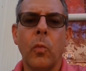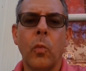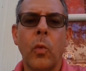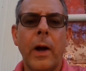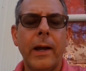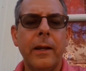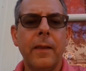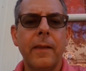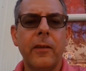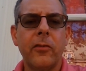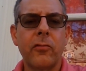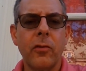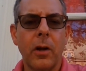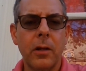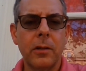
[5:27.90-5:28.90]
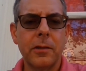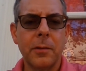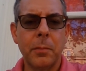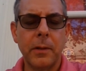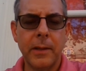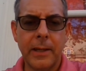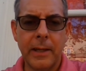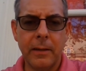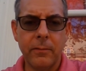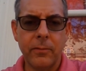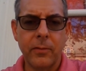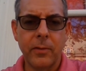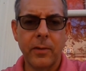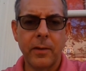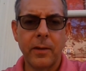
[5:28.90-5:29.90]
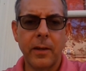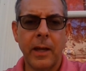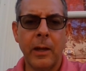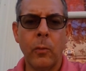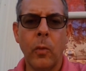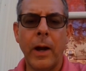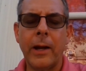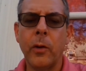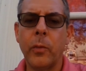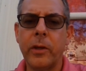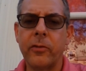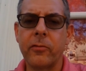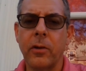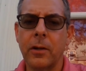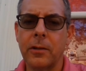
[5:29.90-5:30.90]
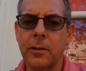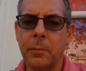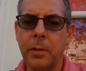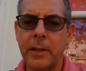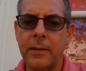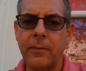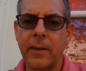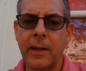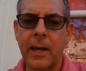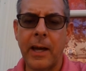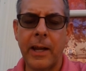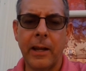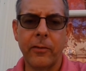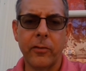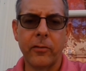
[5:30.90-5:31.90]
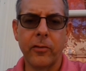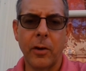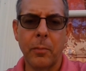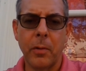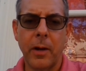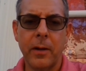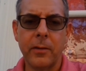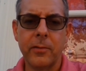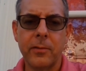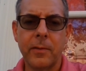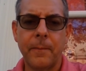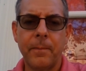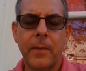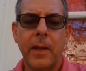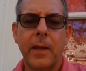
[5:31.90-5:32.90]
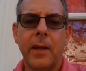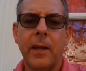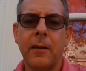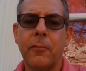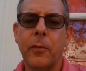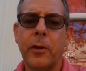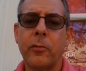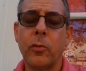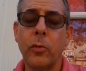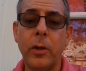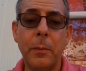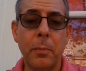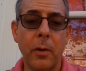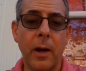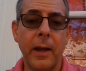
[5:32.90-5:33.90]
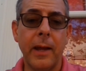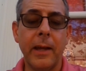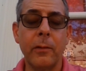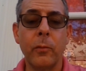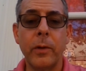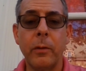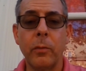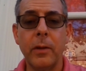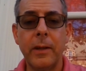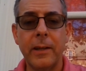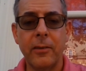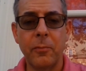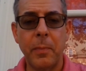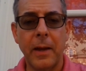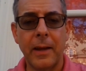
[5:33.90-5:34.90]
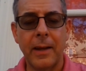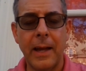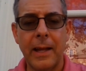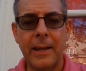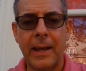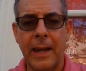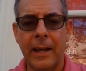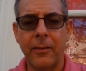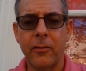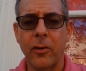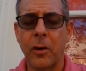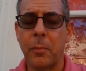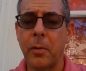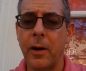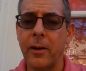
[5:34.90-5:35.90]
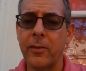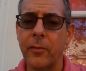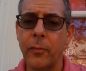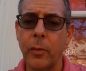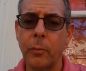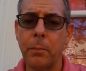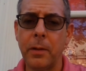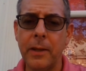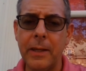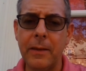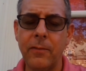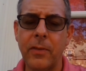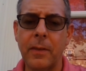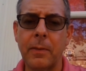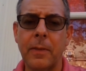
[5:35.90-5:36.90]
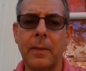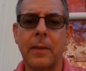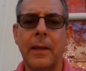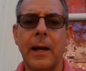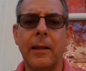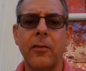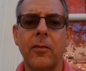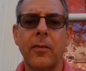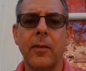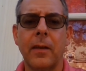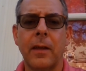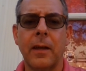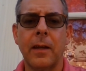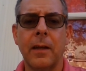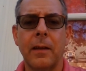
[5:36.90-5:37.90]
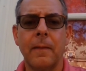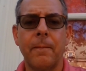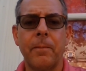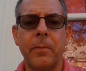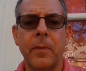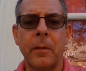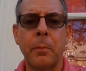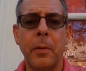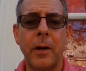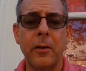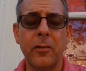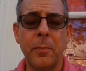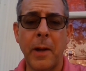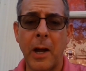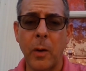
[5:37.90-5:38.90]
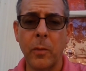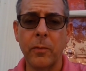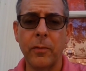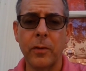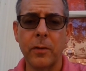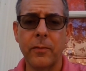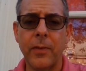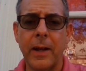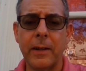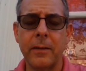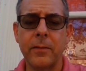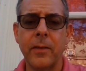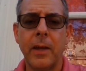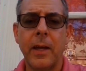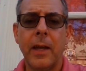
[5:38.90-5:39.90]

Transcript: why do they struggle to believe, and why do we struggle to believe that God answers our prayers? If we truly pray and we really expect God to answer our prayers, if we believe that the prayer is powerful and effective,